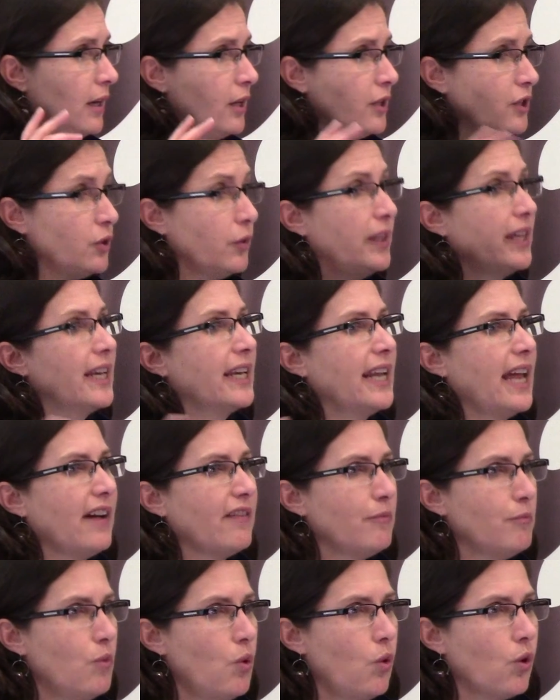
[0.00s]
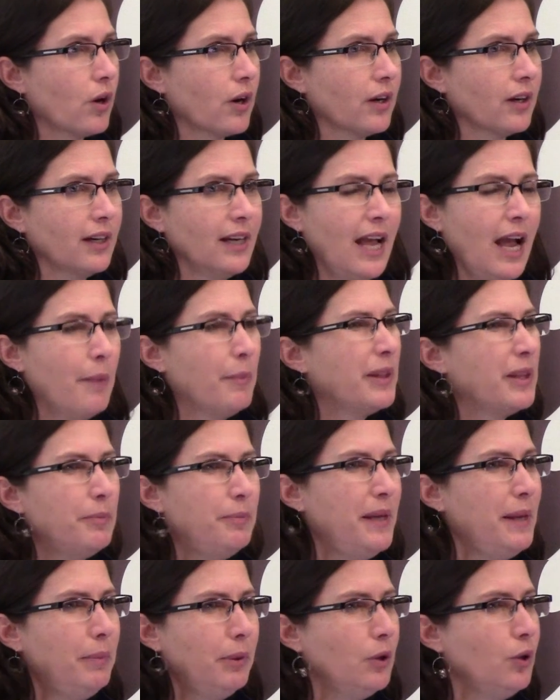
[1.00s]
so they could have more. But the
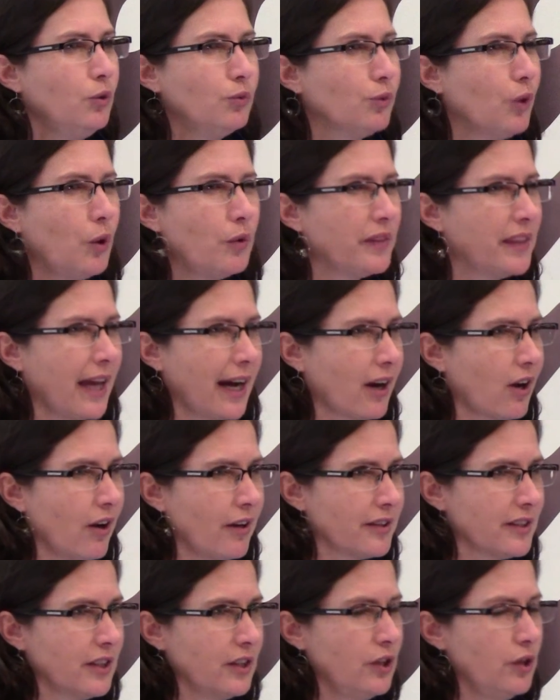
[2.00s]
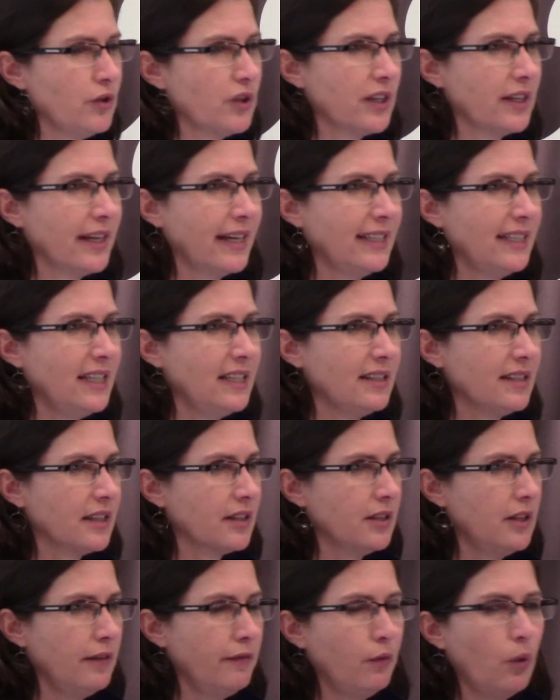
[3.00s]
people who wrote that Constitution in
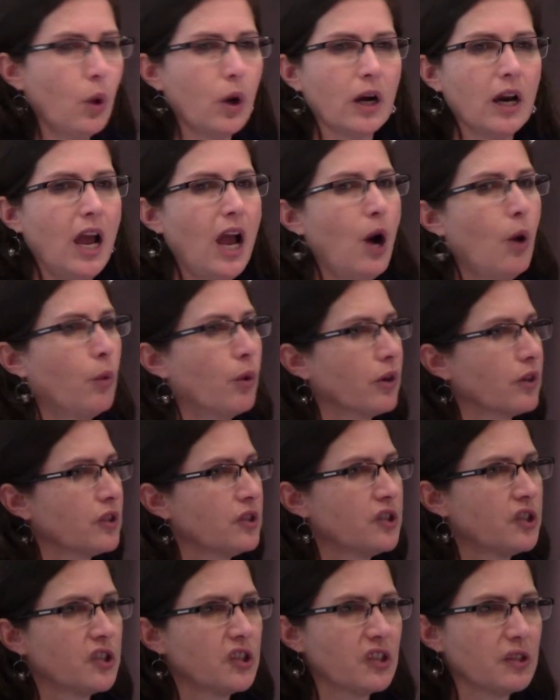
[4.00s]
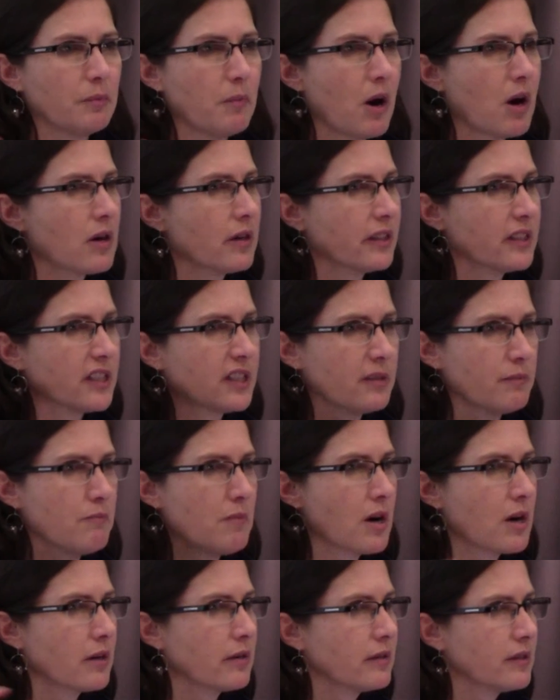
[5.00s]
1964 were smart,
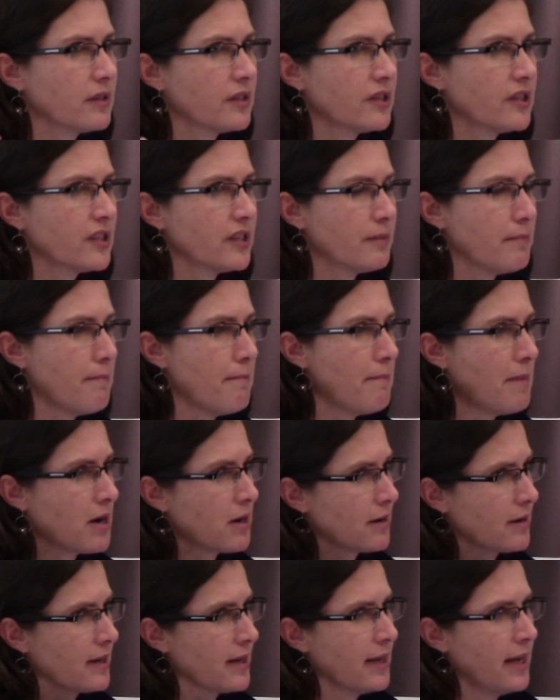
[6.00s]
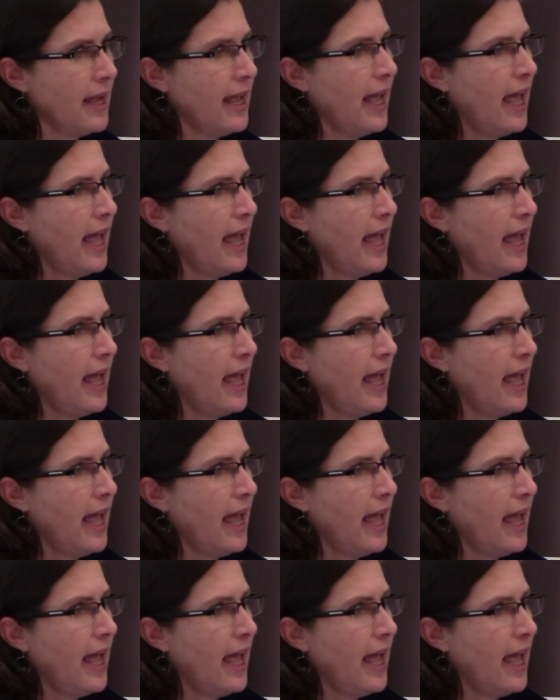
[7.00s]
smart, smart.